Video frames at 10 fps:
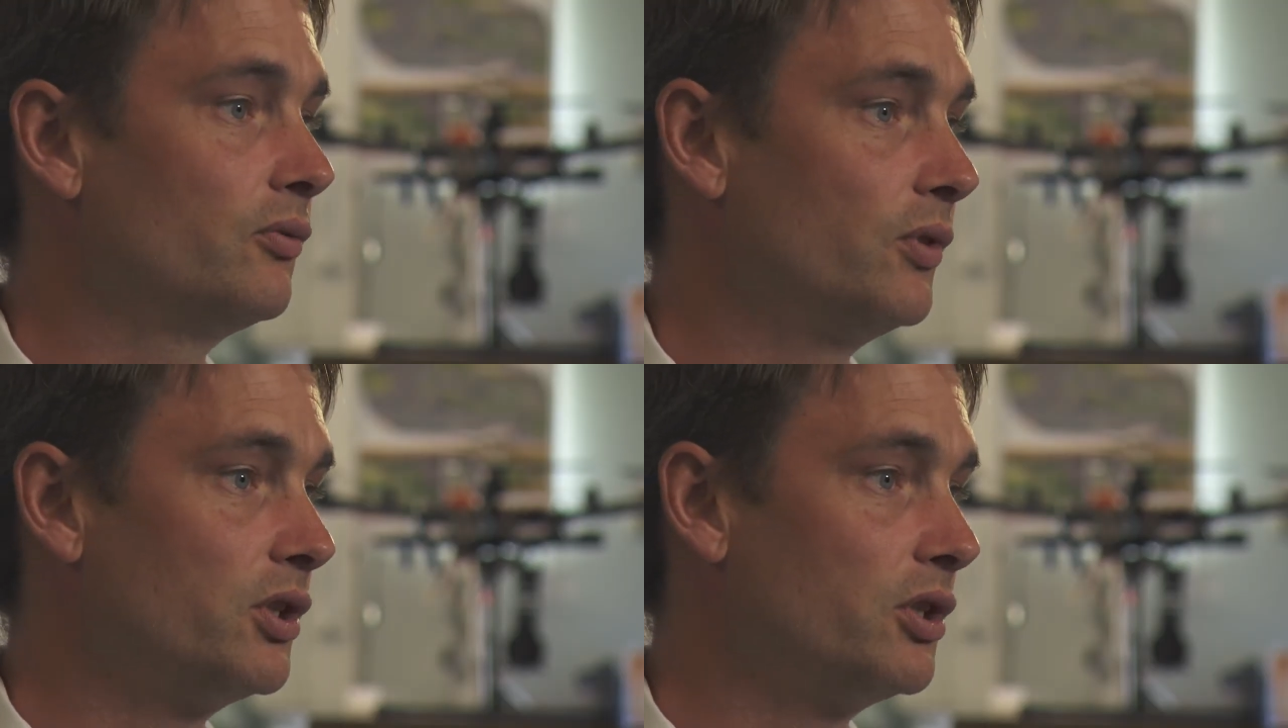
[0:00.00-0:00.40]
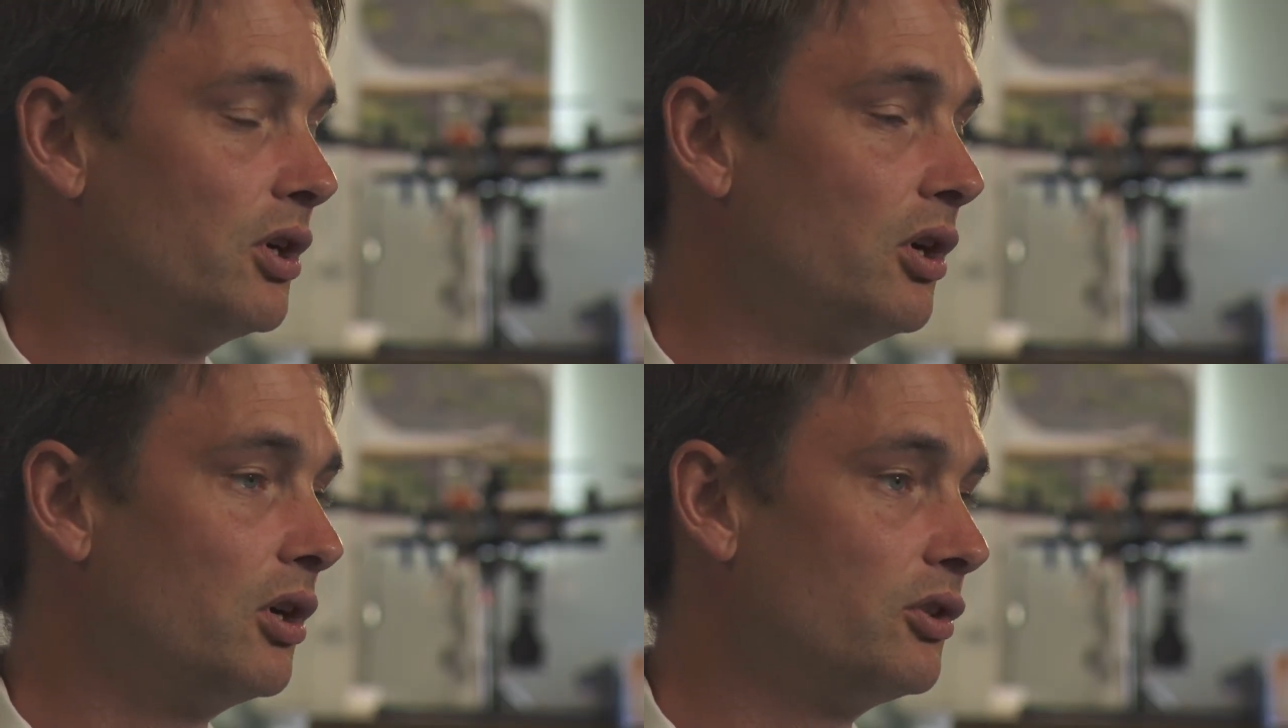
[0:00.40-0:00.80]
which
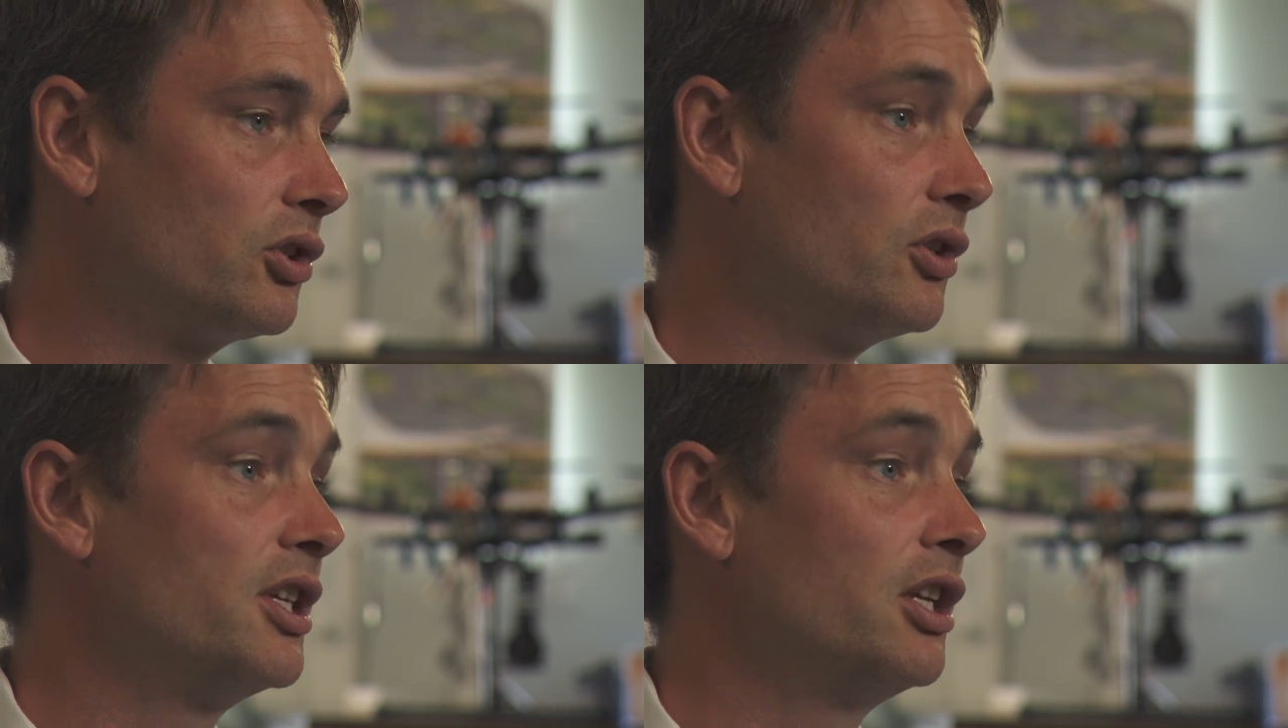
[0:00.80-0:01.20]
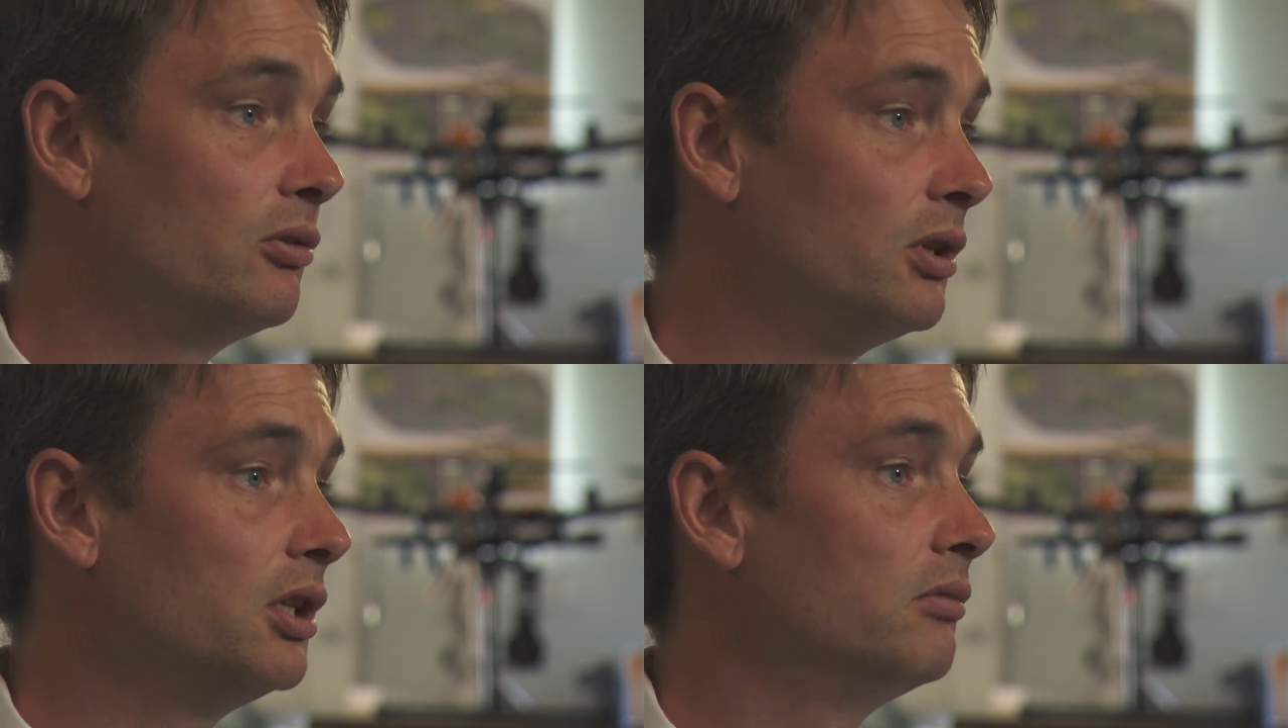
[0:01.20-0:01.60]
are just
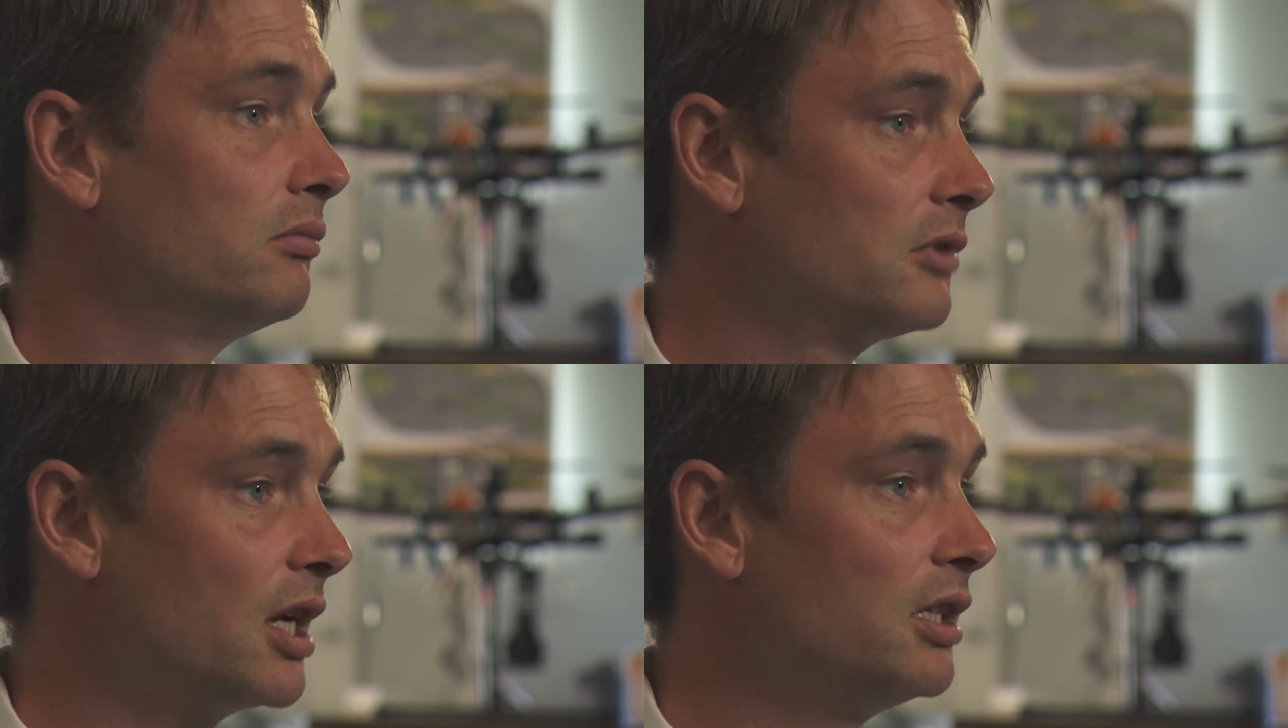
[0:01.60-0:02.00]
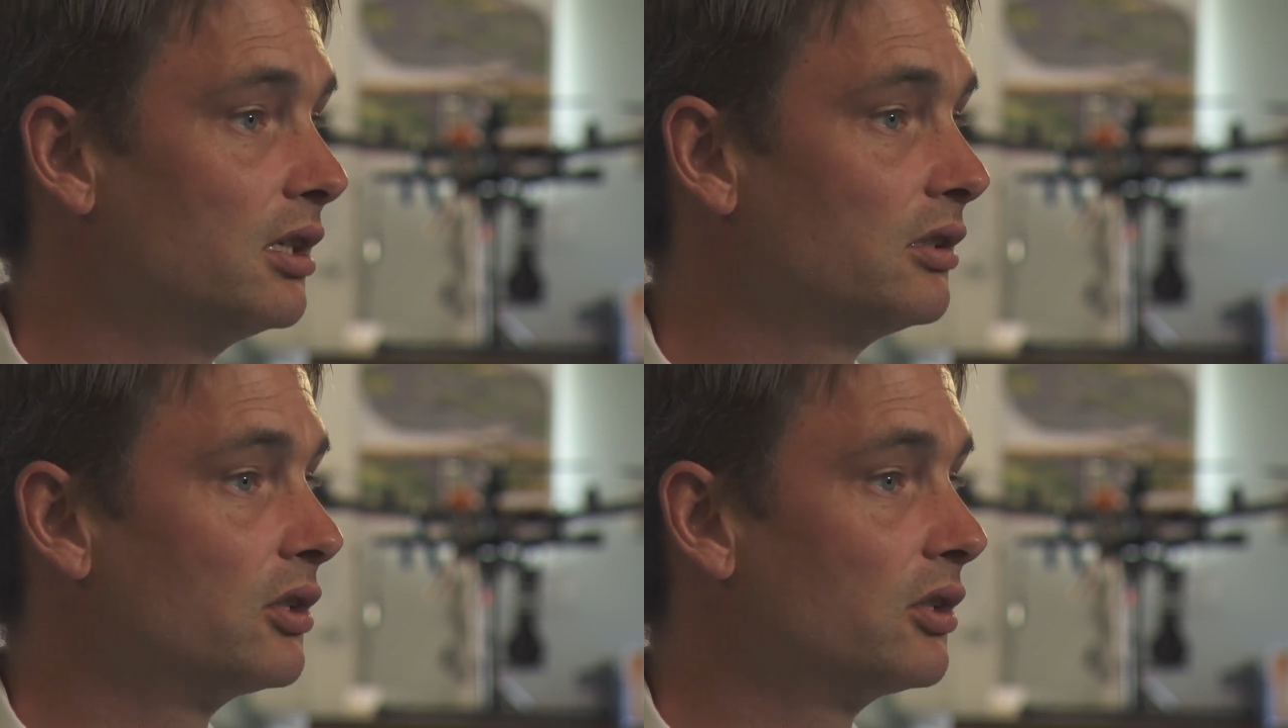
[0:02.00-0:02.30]
continually taking,